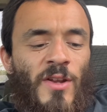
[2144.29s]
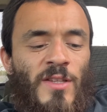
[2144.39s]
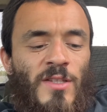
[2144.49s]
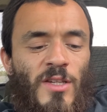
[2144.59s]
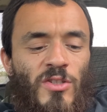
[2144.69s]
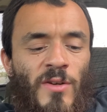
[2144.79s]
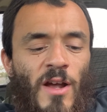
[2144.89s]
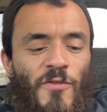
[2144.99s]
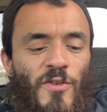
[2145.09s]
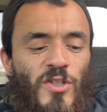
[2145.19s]
and sister now
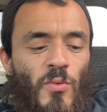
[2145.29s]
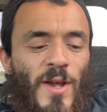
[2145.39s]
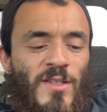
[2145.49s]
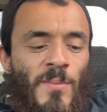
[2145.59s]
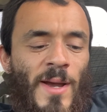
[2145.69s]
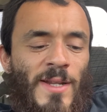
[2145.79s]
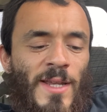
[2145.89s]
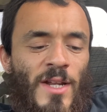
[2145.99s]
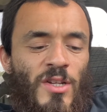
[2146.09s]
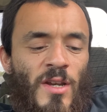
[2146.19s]
first arrested my attention,